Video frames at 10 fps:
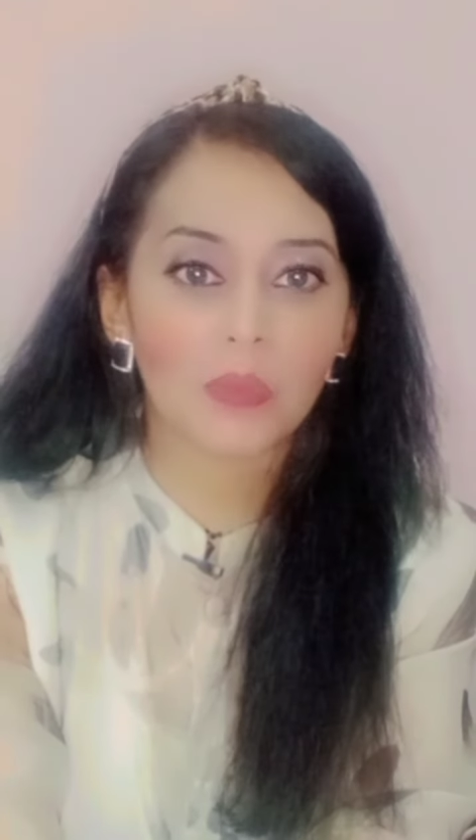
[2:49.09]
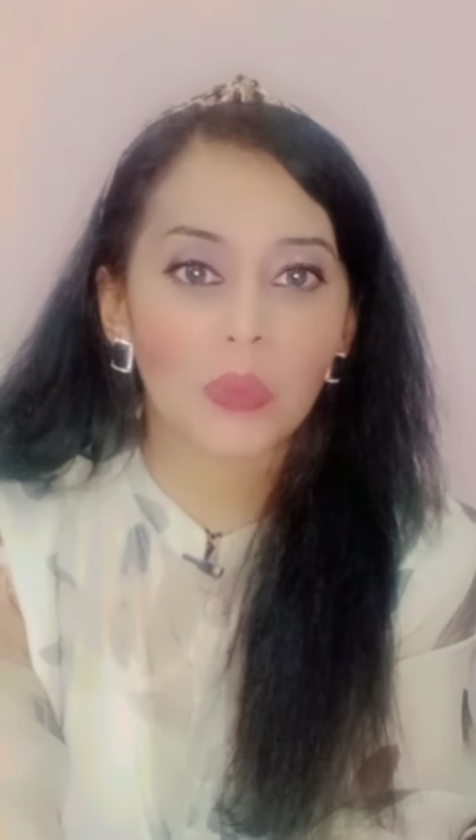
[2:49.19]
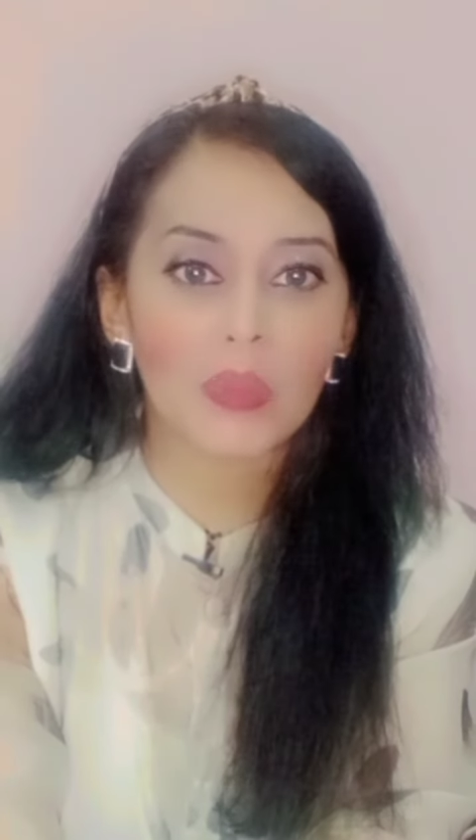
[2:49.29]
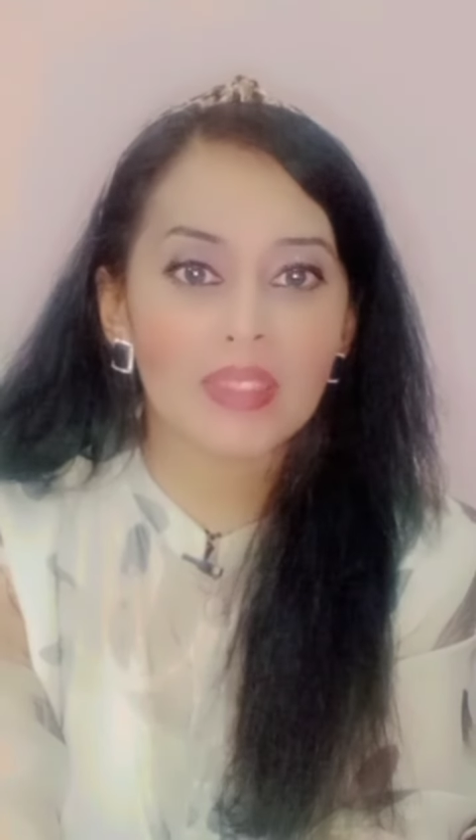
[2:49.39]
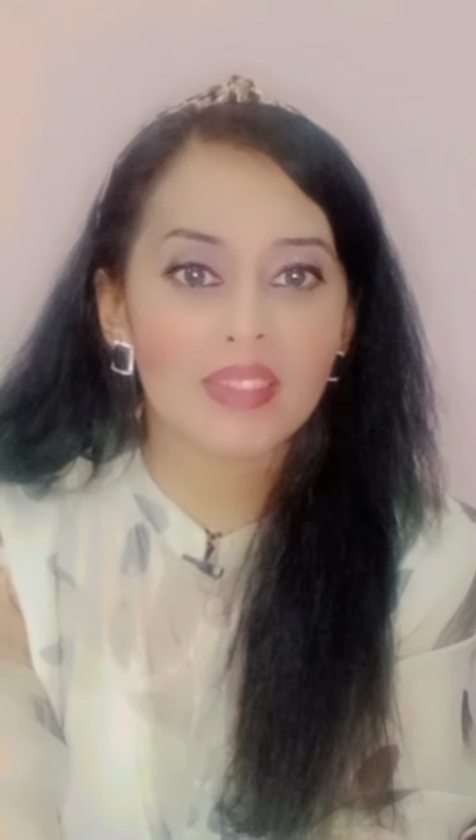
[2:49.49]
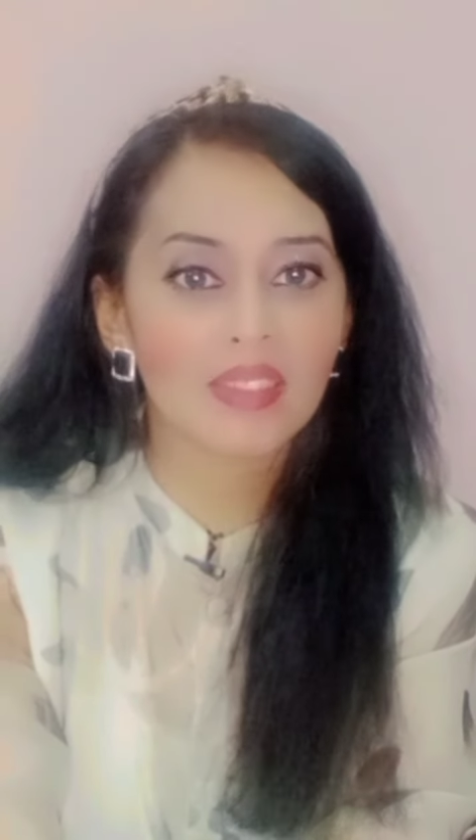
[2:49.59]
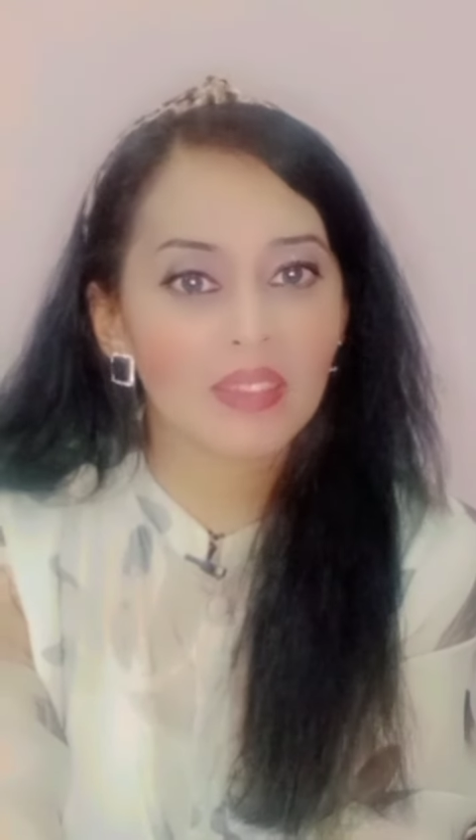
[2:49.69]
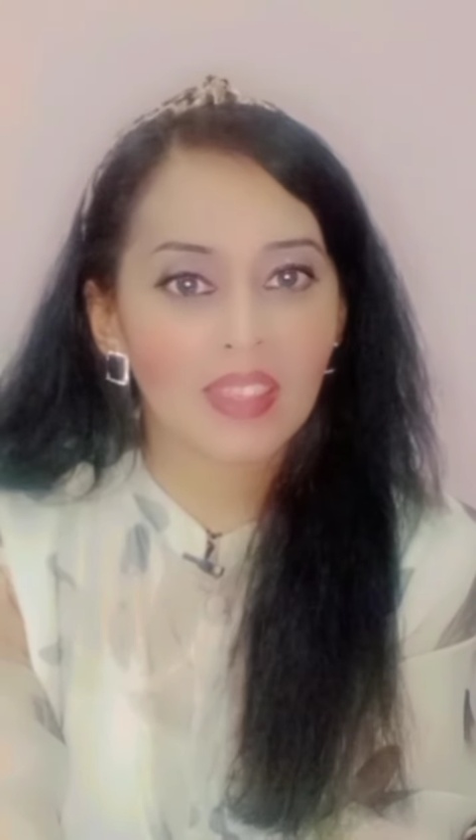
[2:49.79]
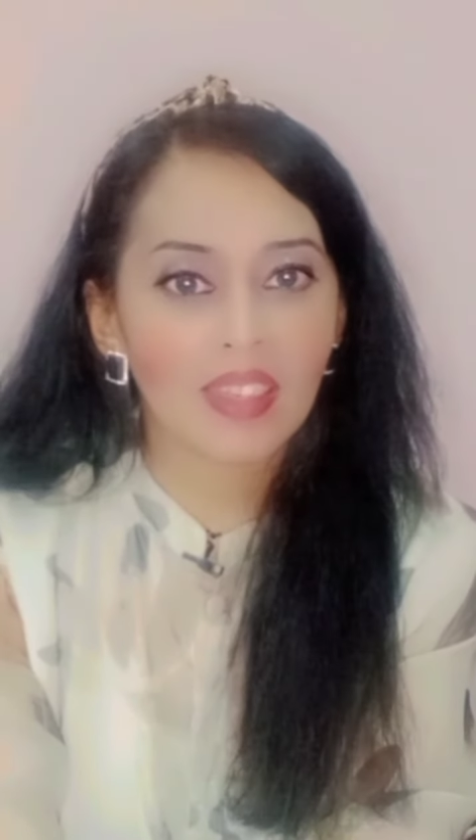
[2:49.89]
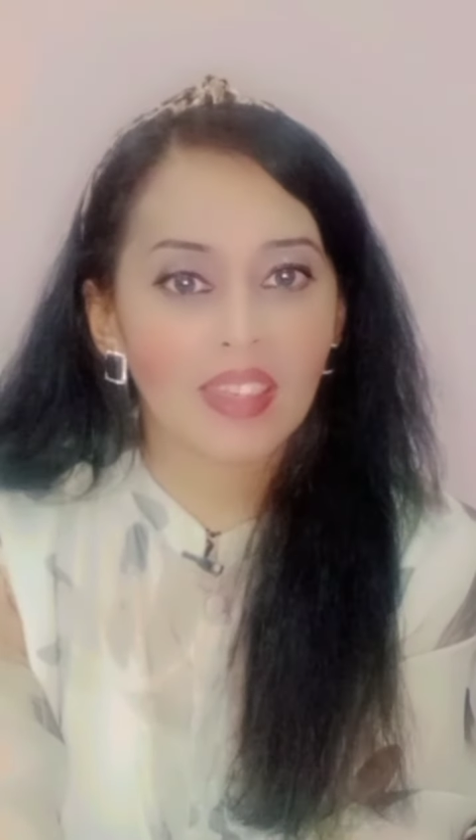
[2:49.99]
viewers.
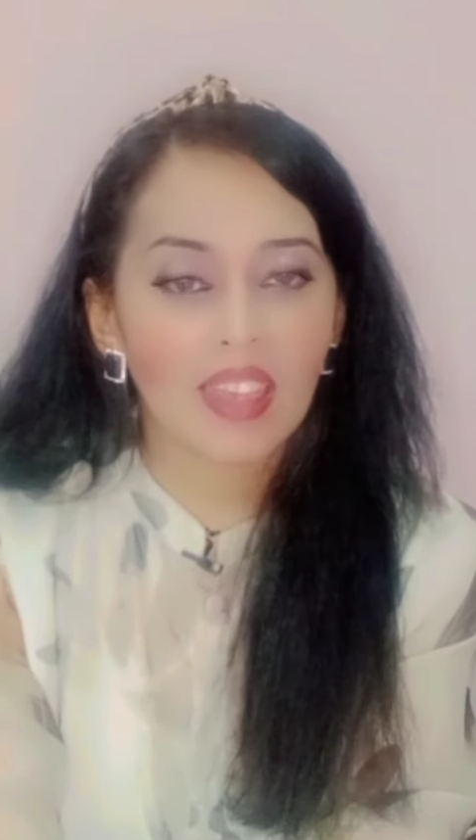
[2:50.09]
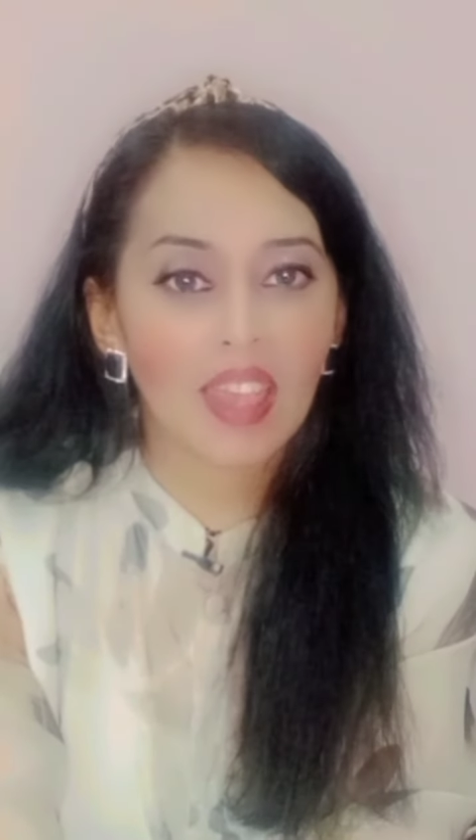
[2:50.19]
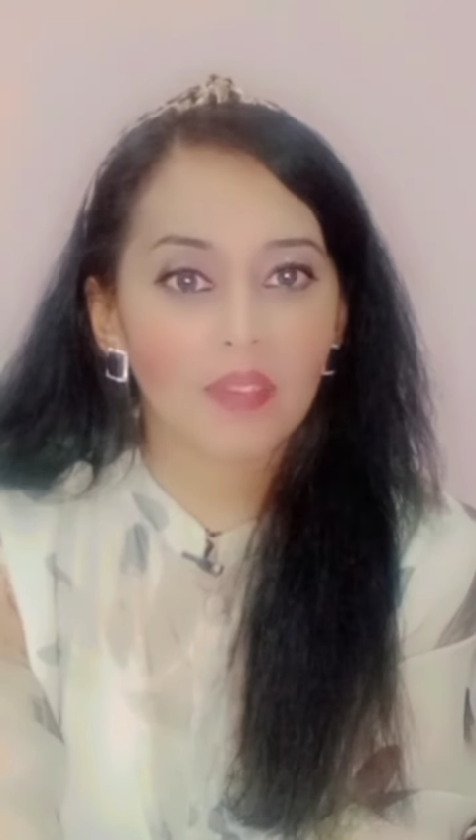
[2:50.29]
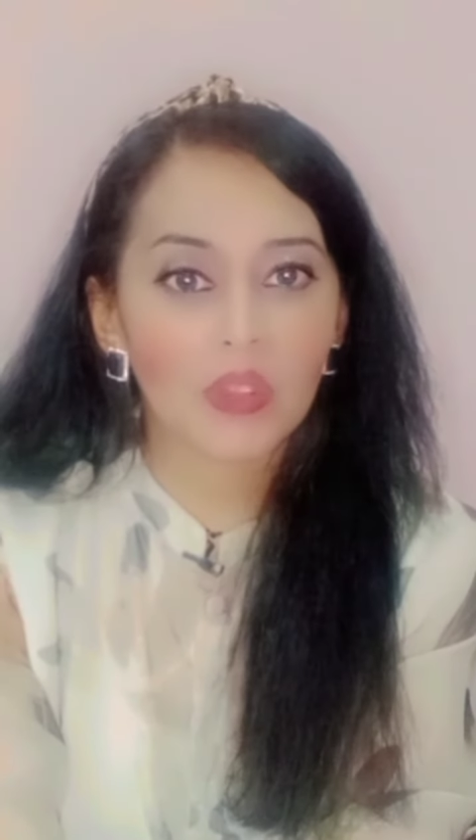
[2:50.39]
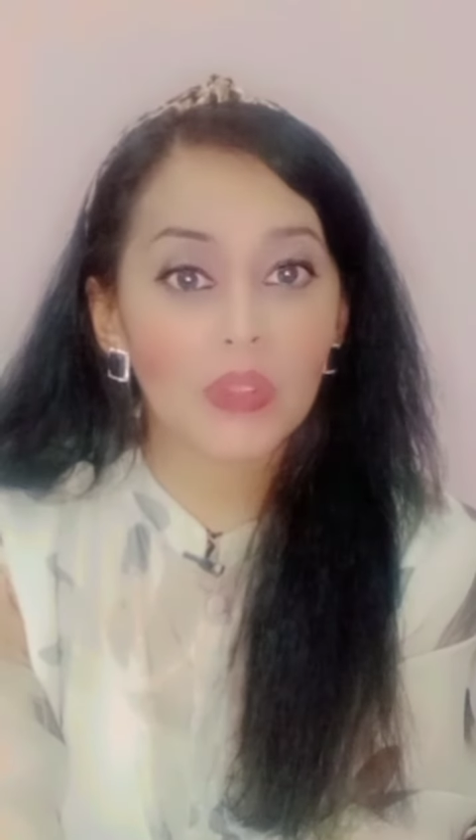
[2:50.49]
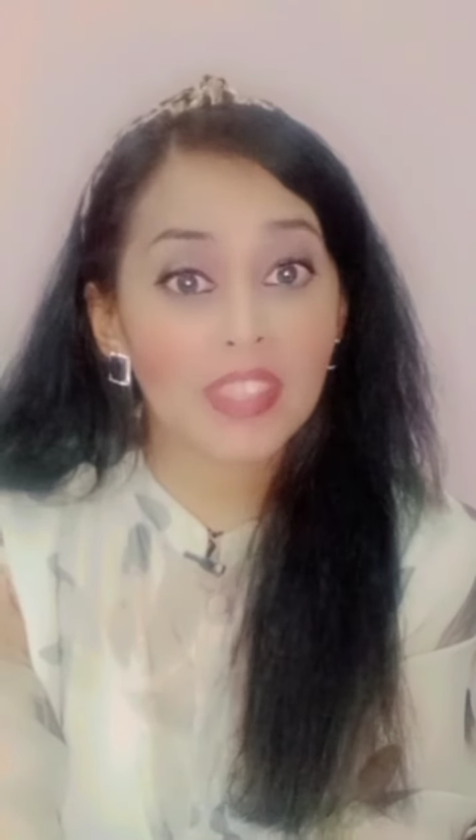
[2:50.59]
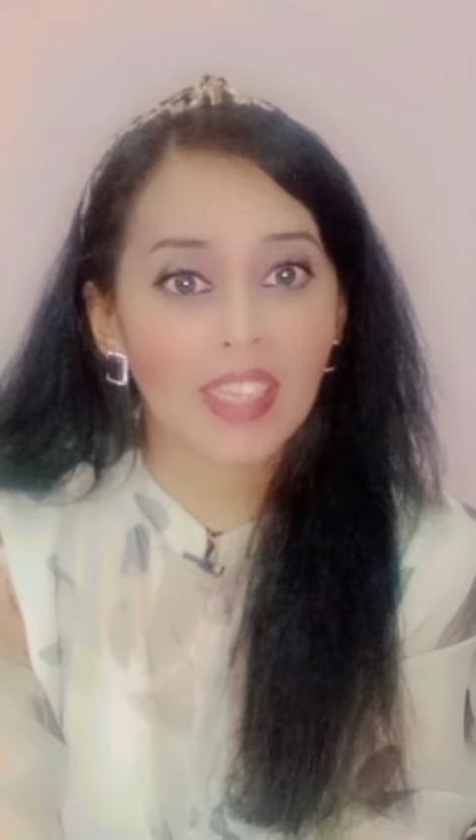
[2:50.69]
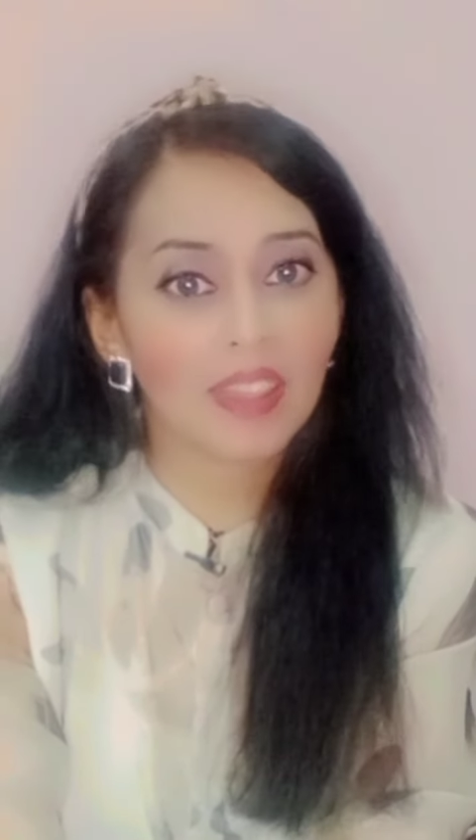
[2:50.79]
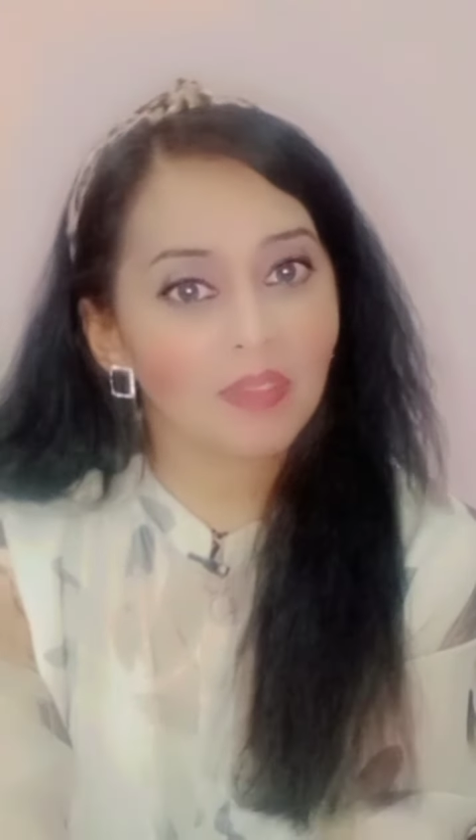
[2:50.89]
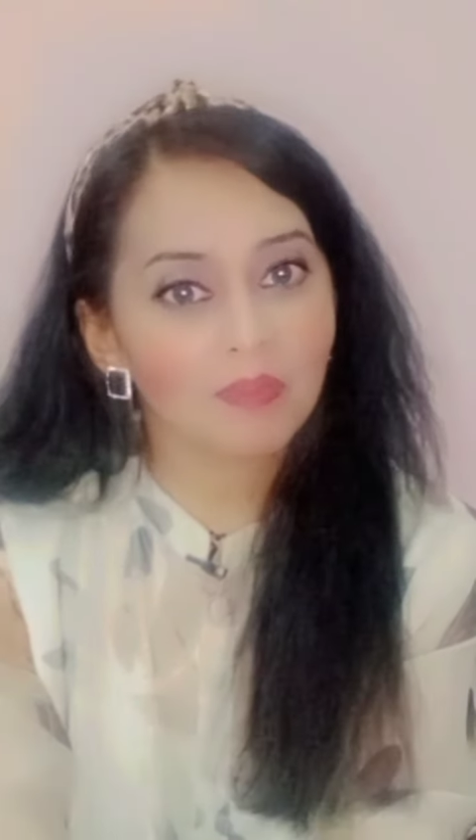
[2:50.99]
Have a good day.